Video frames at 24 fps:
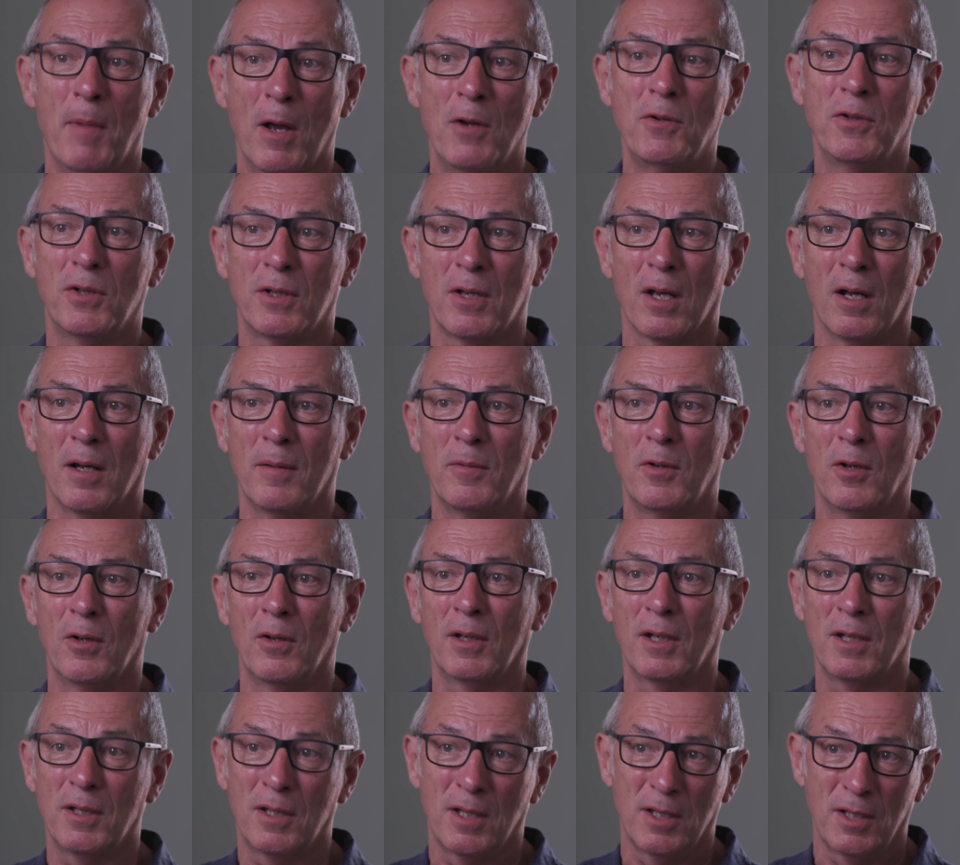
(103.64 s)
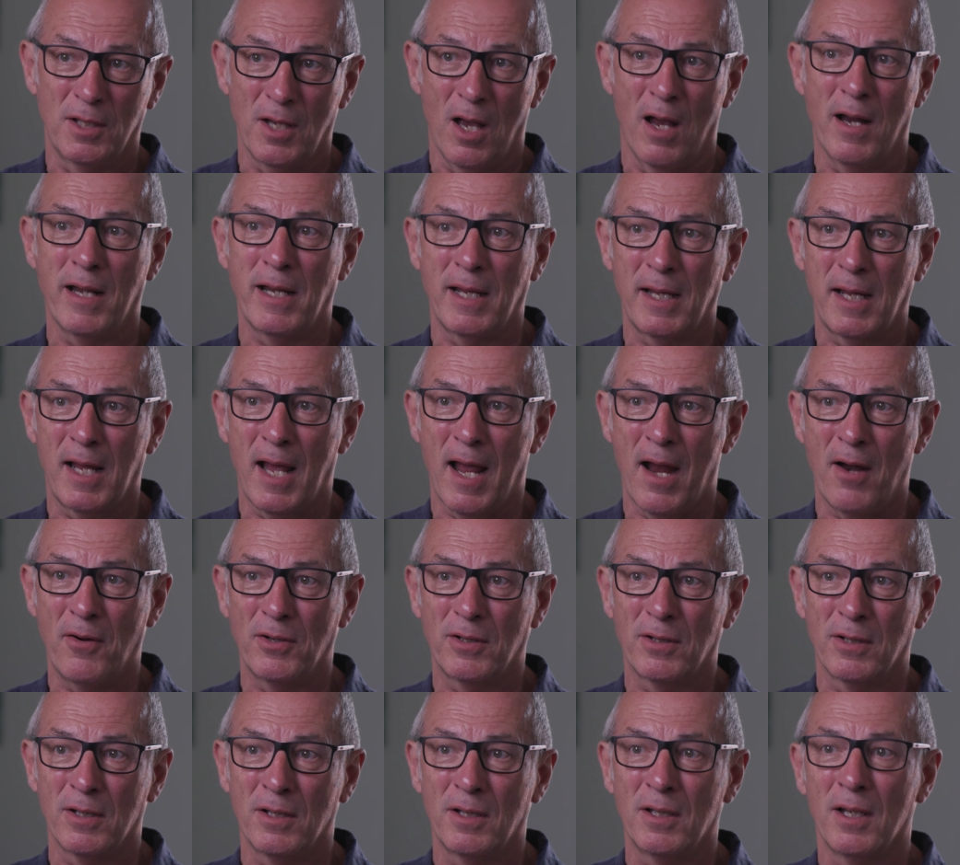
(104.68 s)
the most time doing is designing
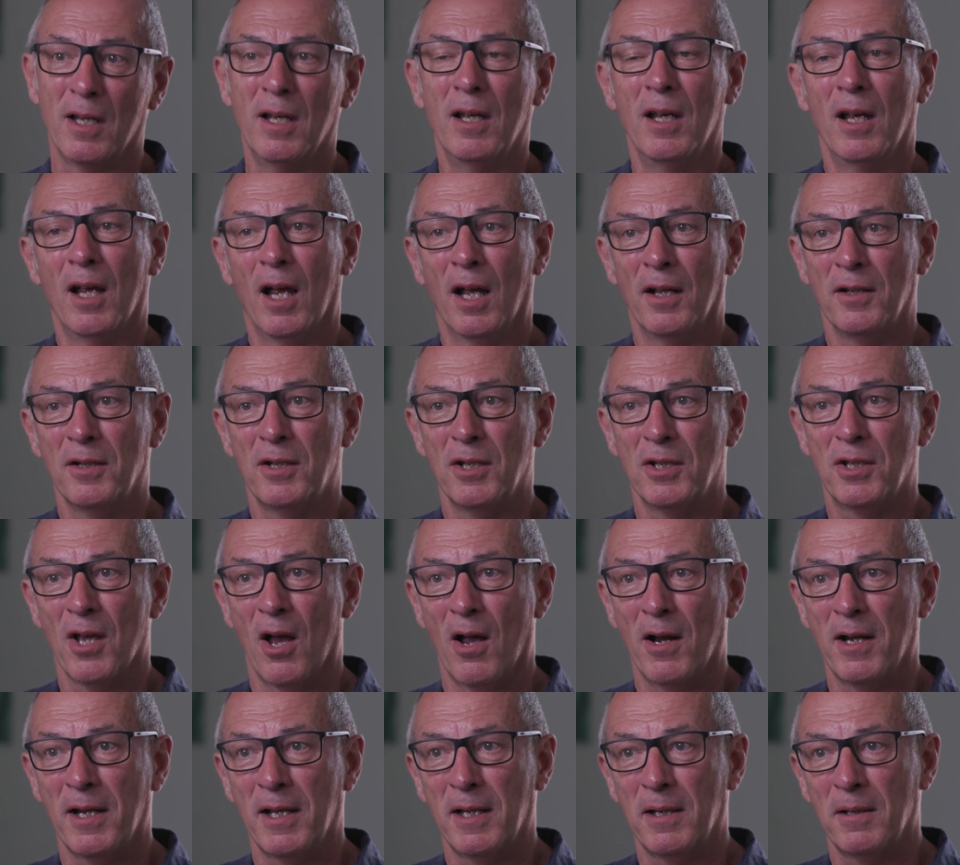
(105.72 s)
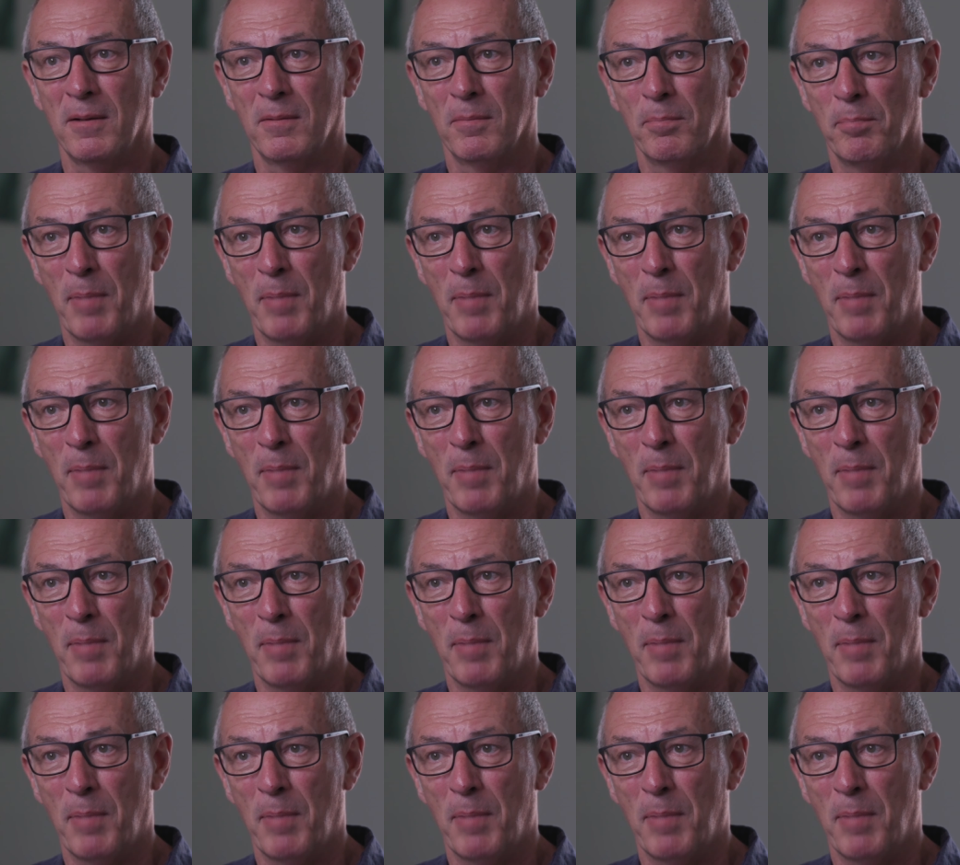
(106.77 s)
characters and designing